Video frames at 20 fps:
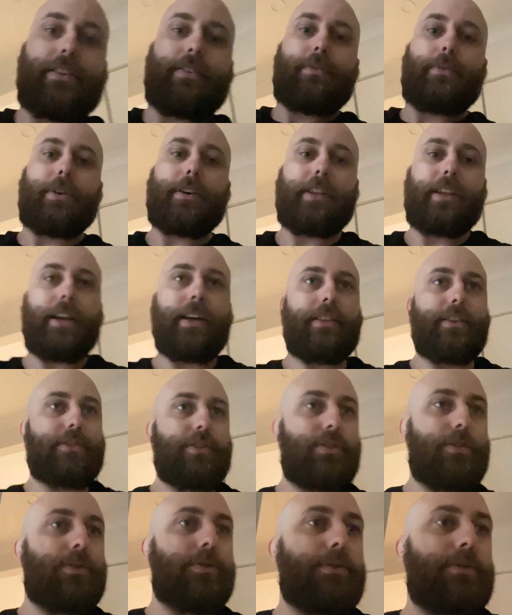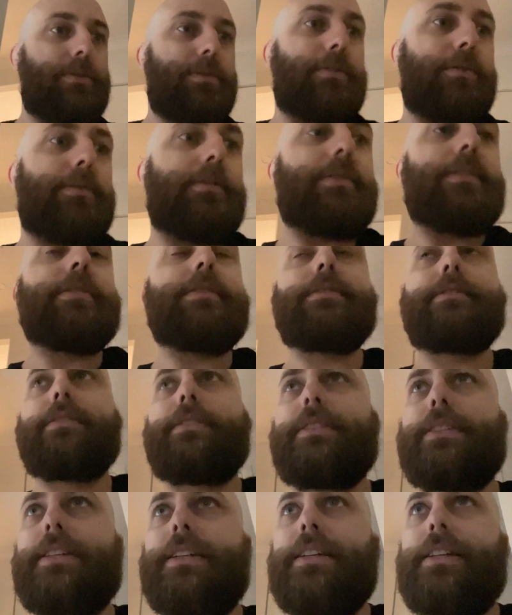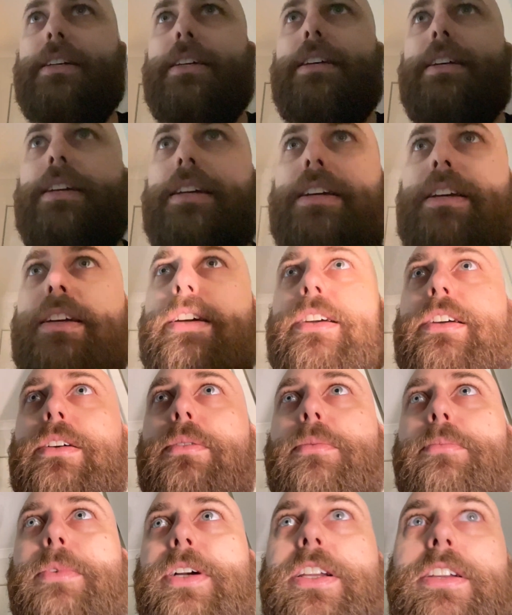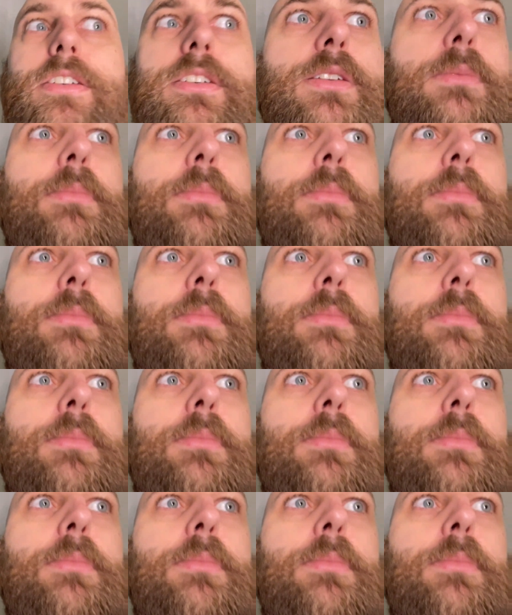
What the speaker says: We've got the other two. My God,